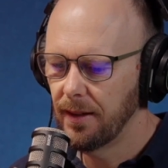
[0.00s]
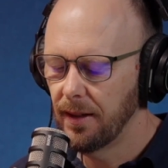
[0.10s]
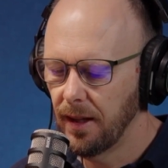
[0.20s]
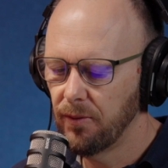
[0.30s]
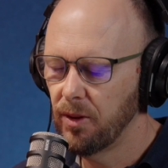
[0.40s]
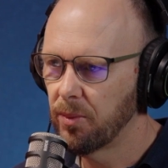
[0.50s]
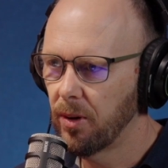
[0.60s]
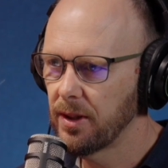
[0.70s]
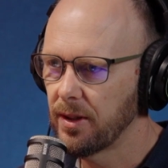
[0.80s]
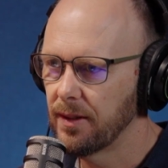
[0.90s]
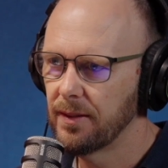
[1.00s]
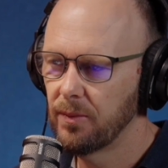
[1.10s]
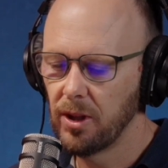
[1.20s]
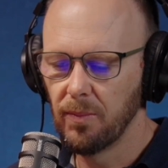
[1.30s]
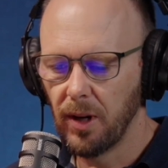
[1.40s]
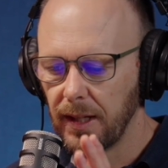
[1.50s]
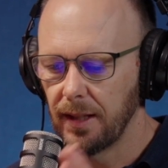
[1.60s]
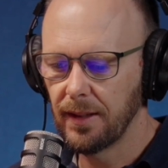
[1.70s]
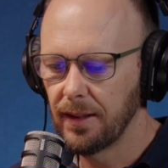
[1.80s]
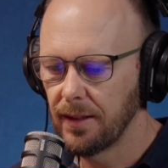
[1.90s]
if you price it, well, you might
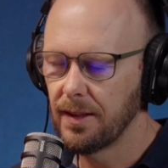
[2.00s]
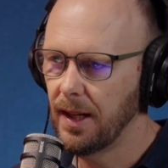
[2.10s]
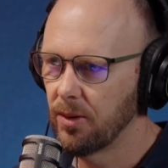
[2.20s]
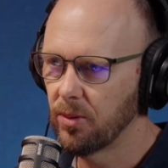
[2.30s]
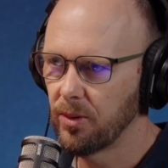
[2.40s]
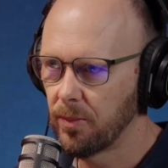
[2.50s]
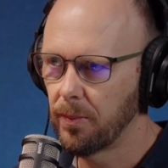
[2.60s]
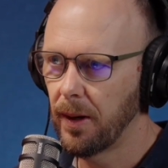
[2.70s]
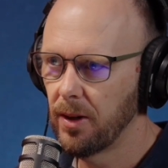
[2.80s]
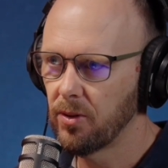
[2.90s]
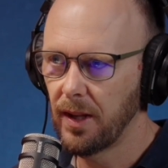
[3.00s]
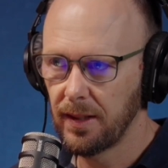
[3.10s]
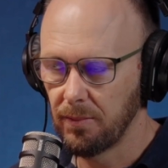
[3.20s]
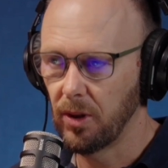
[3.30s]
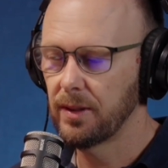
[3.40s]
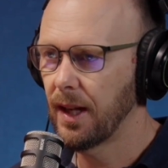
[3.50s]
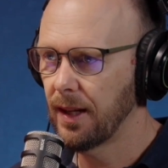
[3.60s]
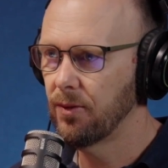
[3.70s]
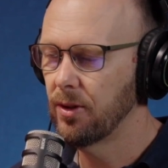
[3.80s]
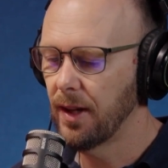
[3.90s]
get the tender or the proposal. That might take
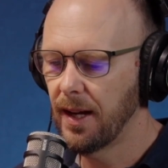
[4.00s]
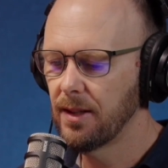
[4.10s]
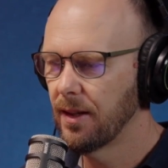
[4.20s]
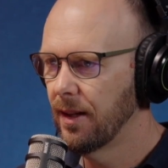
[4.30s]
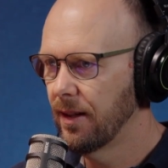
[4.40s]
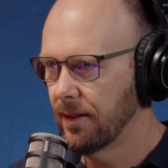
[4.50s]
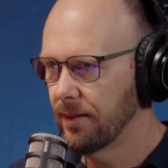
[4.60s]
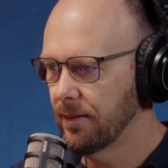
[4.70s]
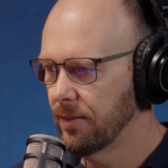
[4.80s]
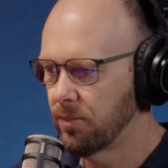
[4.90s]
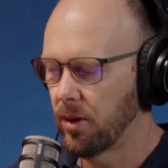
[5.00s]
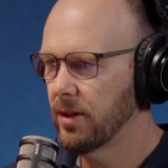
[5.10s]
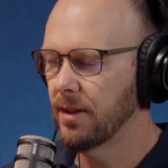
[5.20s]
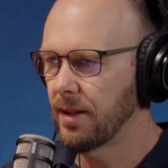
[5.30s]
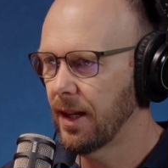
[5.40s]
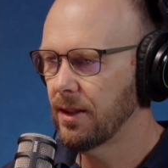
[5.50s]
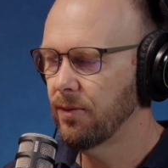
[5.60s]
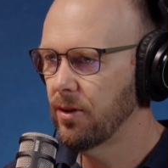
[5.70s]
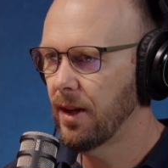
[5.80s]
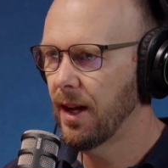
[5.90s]
a few days. Price it takes a
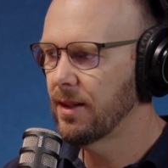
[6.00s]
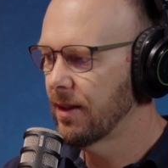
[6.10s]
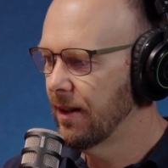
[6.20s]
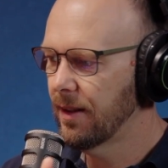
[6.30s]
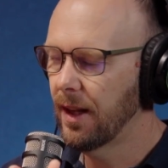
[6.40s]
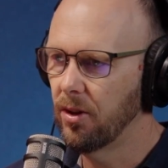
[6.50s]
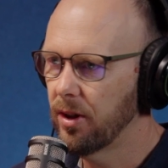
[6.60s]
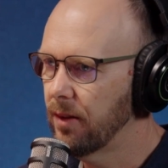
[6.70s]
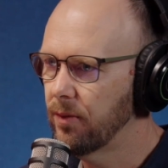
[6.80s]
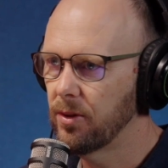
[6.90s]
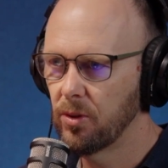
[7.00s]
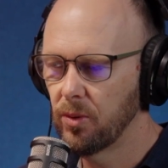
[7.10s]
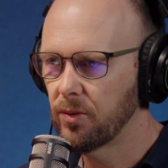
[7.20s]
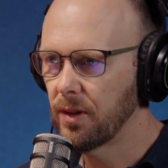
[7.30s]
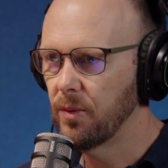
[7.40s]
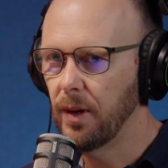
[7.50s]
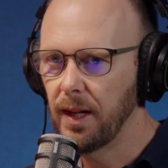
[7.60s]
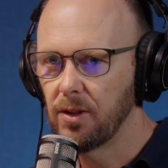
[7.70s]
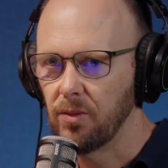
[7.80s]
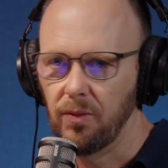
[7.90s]
few days. They look at it for 2 or 3
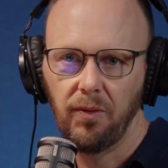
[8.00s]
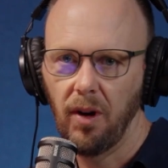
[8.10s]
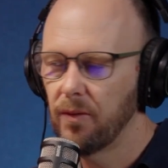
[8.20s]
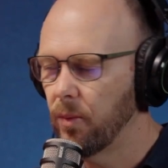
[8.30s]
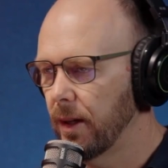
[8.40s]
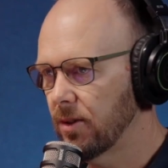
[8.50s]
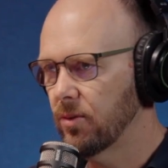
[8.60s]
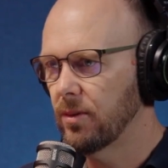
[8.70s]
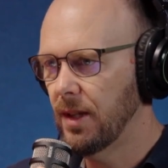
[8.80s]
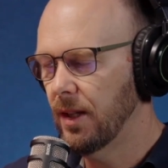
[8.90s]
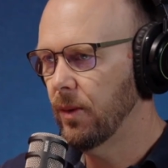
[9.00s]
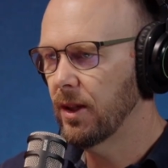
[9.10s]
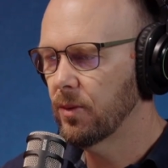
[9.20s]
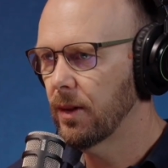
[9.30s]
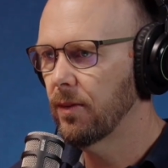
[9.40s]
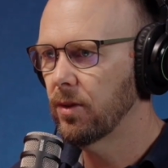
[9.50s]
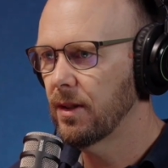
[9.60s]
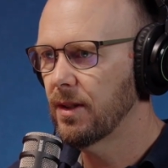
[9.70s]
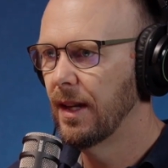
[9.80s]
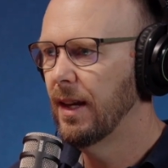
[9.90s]
weeks or 5 weeks or 10 weeks, whatever it
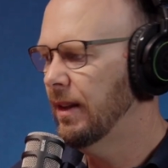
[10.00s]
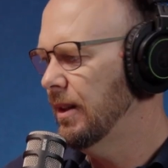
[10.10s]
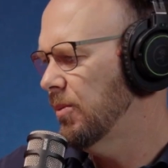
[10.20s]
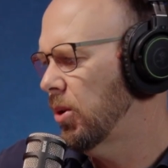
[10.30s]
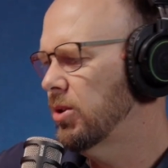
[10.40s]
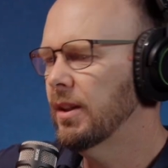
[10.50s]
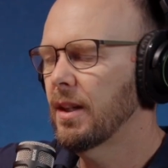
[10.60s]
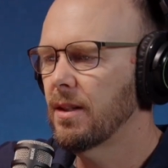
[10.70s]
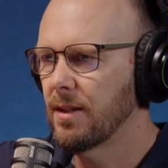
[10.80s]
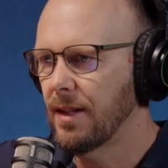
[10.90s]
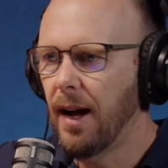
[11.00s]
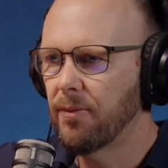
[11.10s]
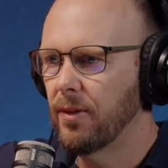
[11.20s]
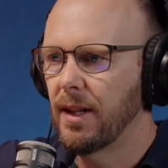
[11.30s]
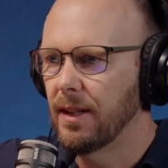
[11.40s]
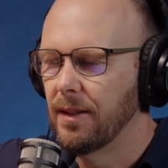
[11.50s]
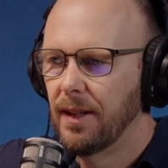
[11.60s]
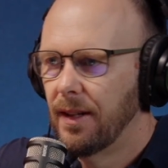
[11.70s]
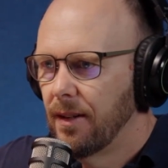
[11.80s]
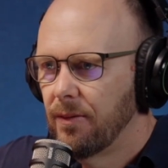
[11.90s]
is, and then the project doesn't start for another
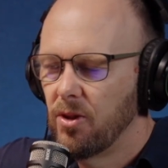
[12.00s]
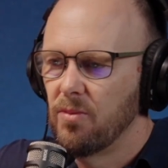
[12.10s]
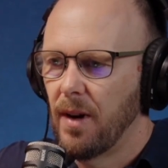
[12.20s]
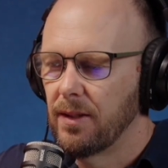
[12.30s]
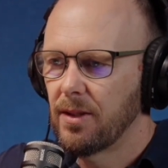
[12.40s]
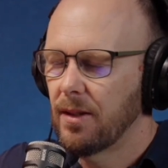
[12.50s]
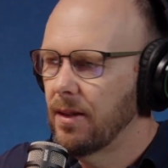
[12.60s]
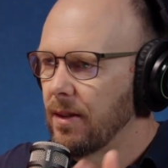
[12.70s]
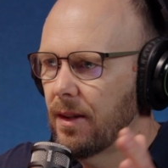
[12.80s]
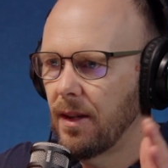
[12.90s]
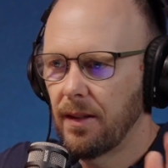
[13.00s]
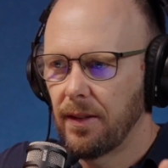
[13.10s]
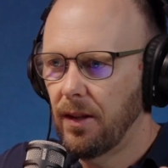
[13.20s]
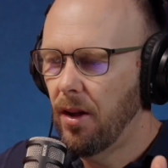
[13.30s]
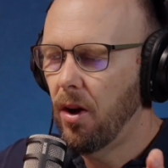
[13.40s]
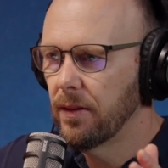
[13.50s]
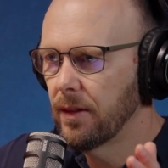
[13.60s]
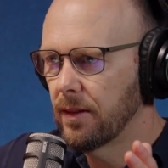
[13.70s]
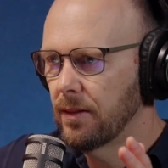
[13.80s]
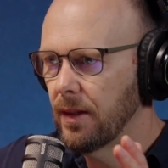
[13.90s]
few months. So
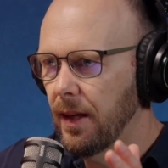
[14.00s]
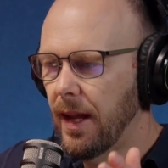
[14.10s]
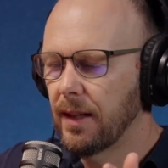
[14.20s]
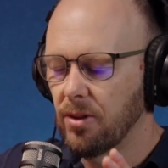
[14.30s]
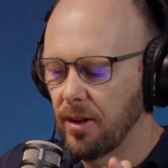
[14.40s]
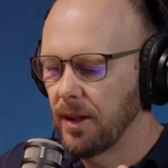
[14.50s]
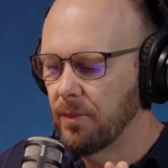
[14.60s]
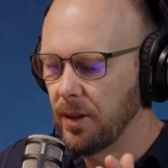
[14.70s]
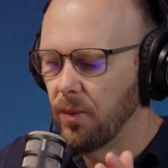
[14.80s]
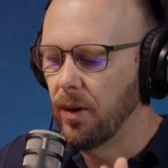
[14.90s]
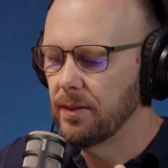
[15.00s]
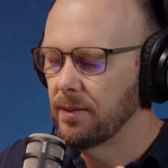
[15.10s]
the lag time can be quite